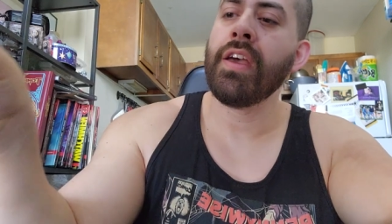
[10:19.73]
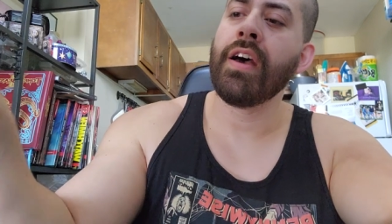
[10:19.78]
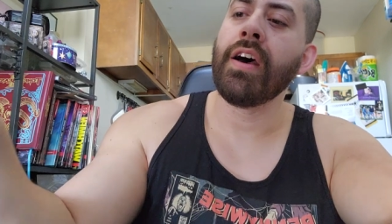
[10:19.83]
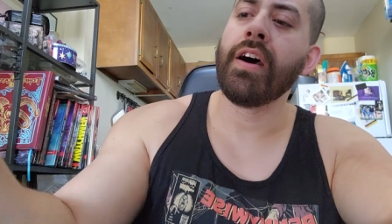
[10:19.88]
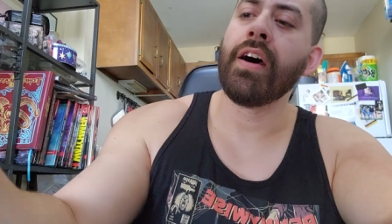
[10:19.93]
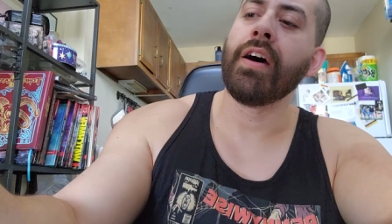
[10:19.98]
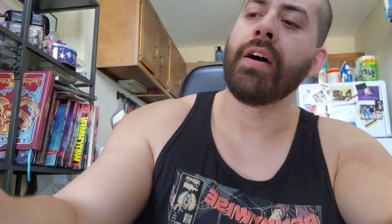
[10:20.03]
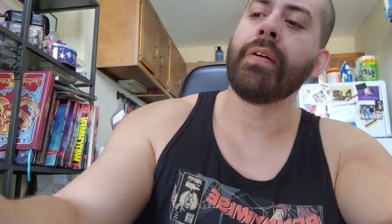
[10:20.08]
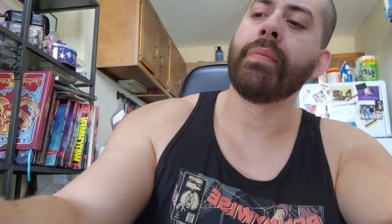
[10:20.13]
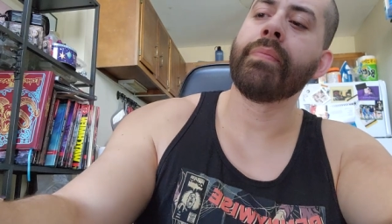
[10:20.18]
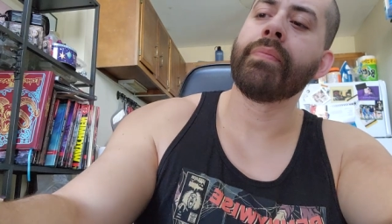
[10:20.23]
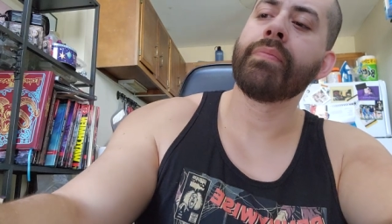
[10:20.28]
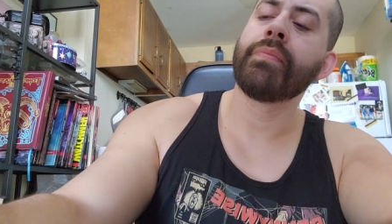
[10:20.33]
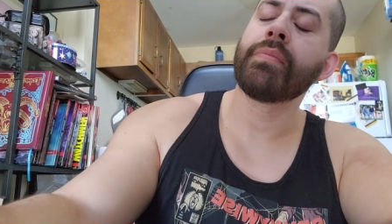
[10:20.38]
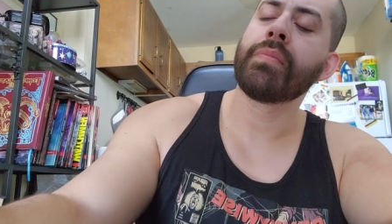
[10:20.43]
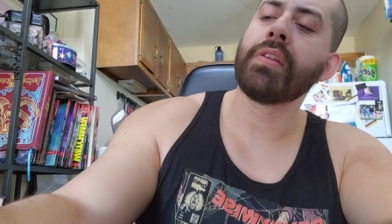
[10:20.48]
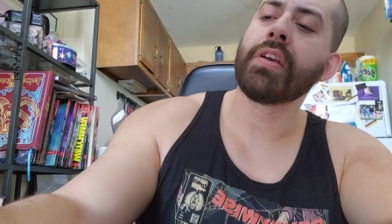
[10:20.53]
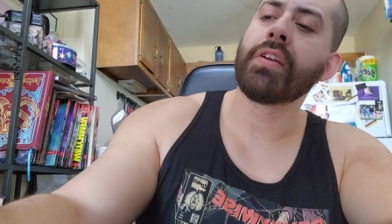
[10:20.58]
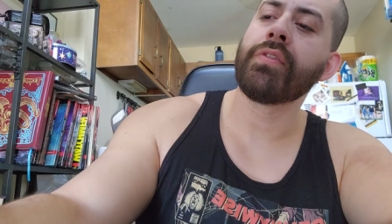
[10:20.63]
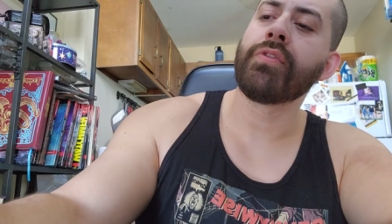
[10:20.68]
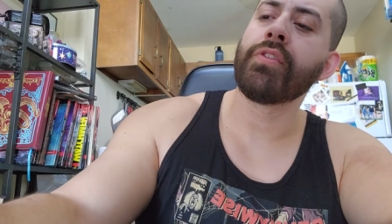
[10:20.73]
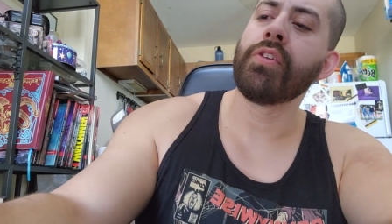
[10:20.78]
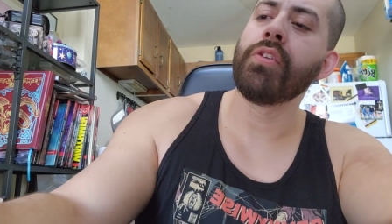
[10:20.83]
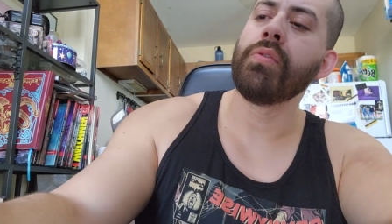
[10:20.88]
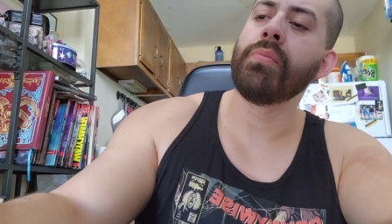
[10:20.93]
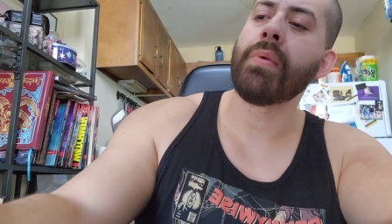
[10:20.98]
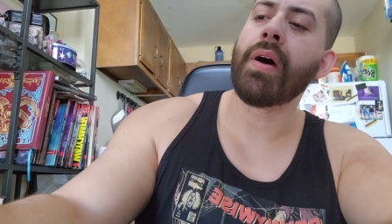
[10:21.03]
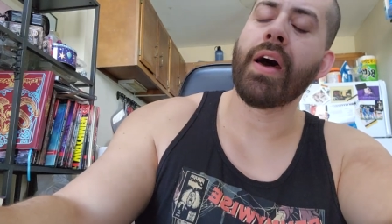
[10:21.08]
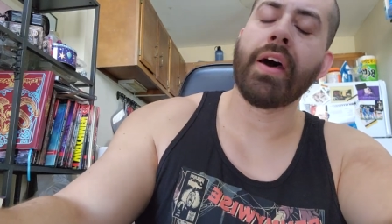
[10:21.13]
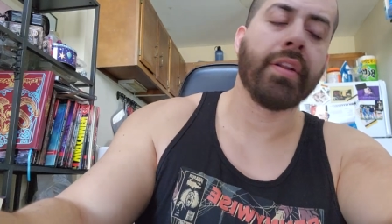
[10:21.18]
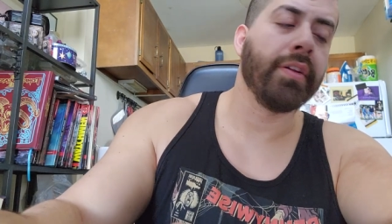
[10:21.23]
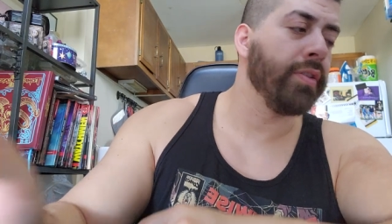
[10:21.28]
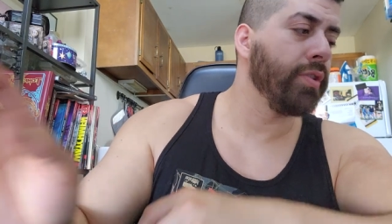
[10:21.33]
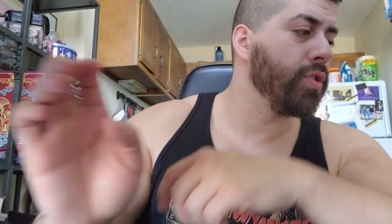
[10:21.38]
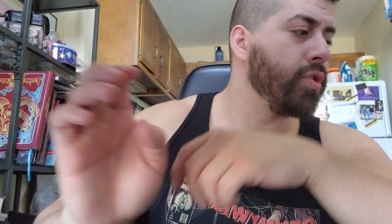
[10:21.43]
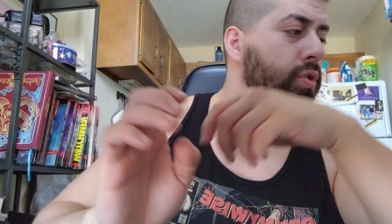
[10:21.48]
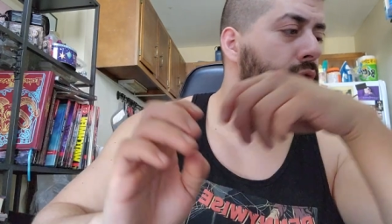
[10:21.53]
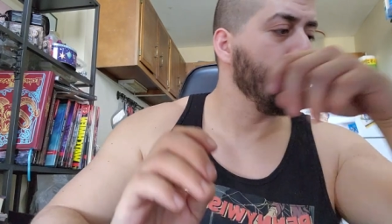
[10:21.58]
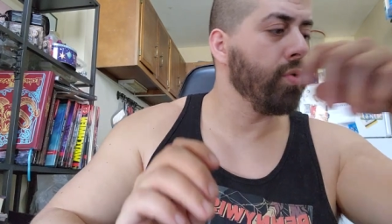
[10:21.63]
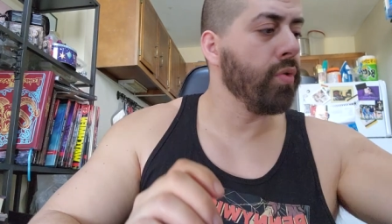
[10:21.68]
Um, looking for a new model
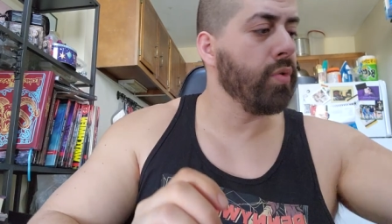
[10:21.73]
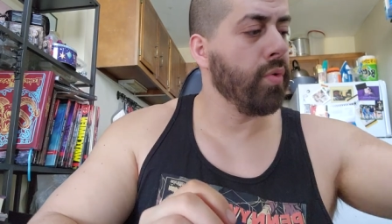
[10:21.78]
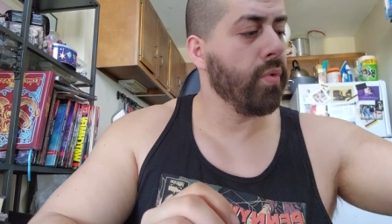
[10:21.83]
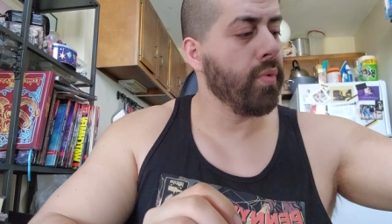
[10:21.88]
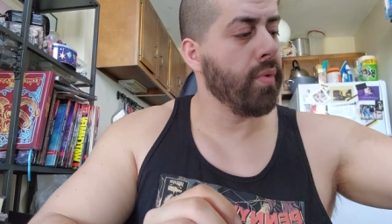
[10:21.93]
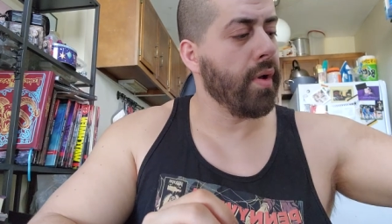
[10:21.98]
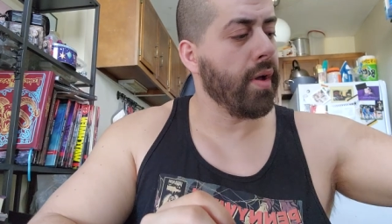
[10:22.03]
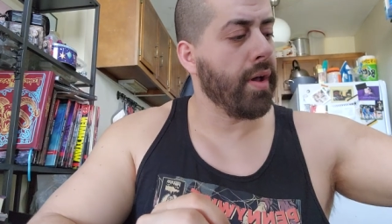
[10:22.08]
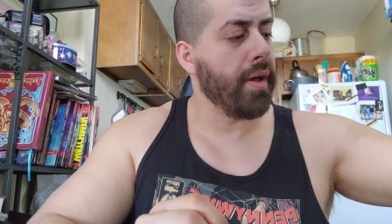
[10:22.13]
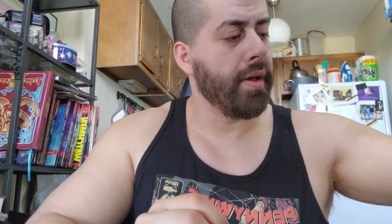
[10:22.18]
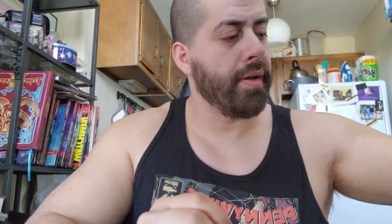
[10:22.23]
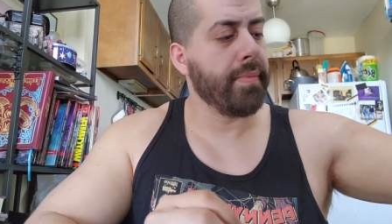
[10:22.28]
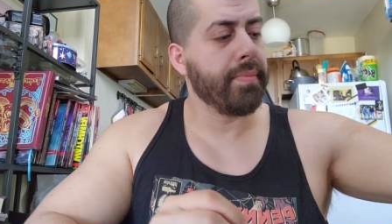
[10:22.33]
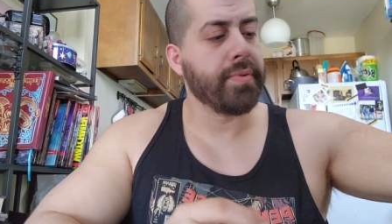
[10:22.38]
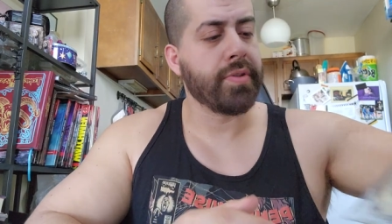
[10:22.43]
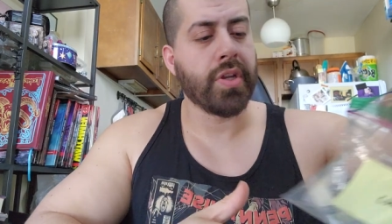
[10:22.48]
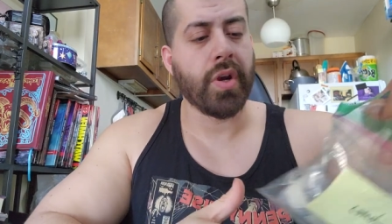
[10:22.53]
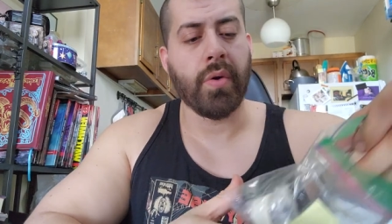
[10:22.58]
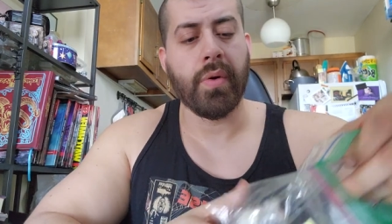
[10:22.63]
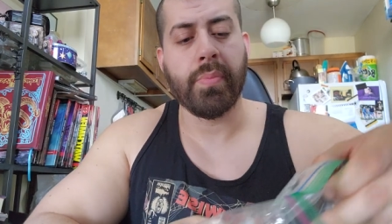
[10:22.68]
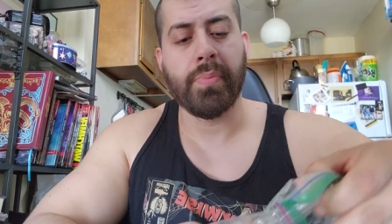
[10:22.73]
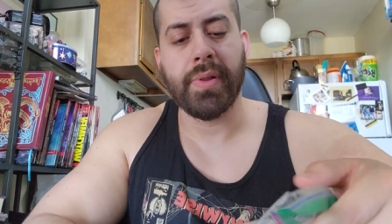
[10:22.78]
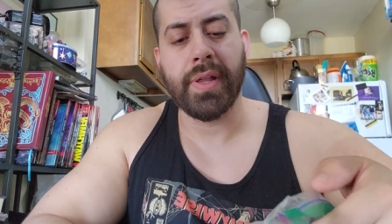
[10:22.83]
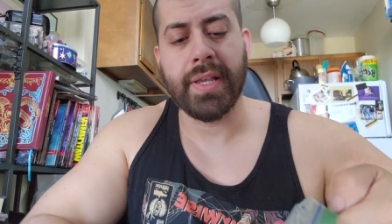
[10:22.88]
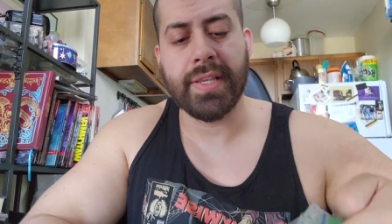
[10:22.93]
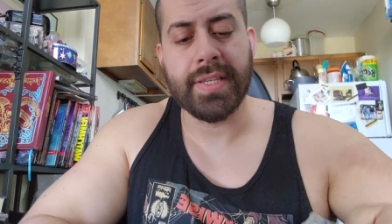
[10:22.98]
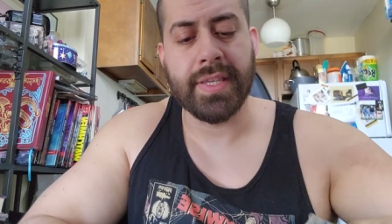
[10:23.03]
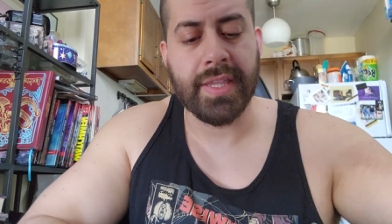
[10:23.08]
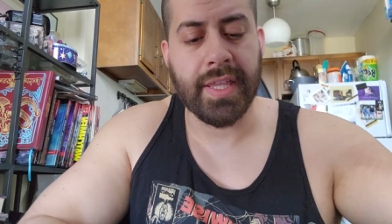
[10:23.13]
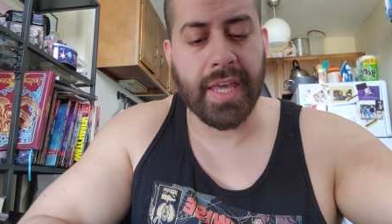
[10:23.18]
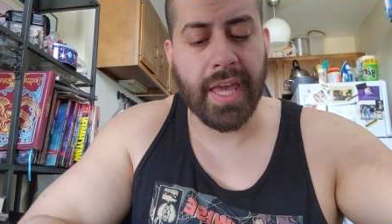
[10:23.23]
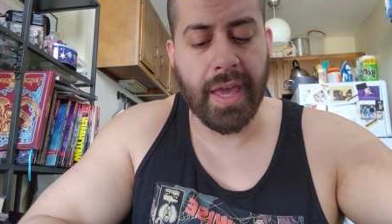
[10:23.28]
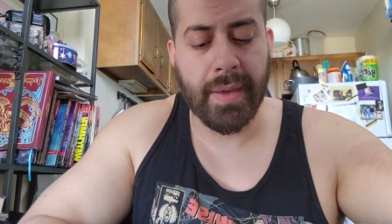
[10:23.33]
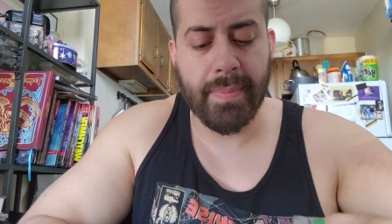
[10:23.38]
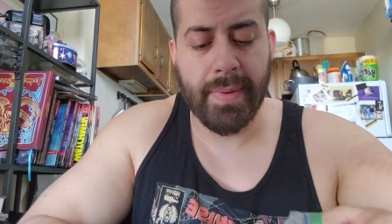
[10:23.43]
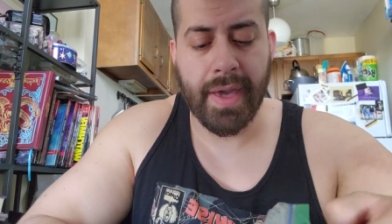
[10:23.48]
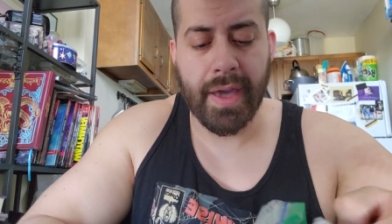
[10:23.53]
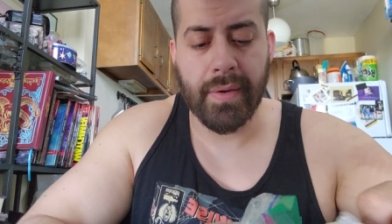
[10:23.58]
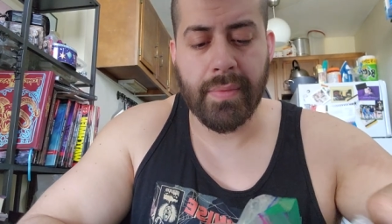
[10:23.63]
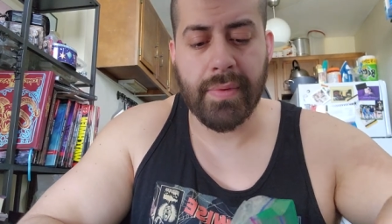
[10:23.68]
to uh, start replacing the
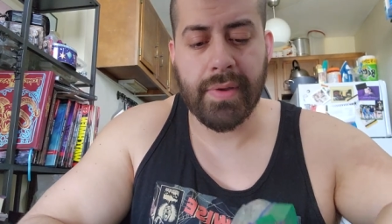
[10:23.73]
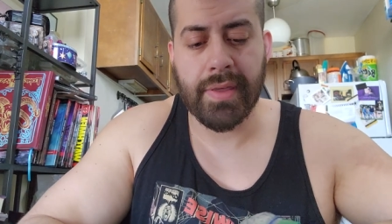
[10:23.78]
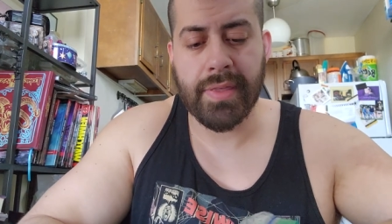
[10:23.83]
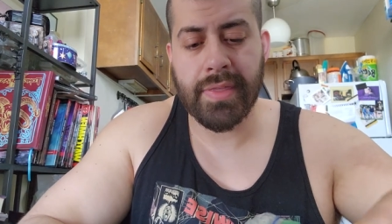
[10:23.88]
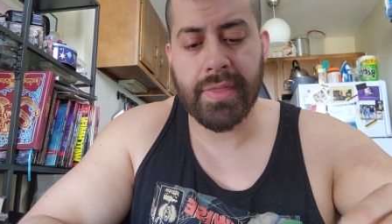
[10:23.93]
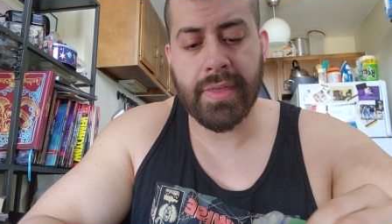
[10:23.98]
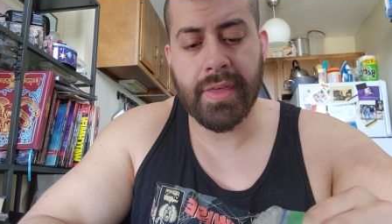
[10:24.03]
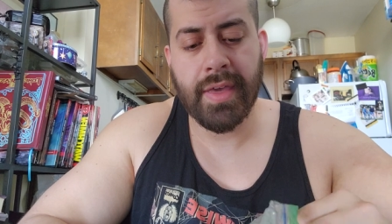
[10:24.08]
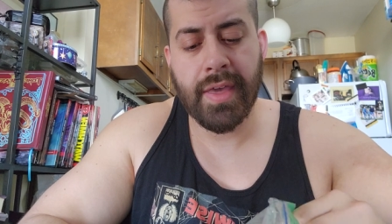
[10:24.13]
K-Pack with.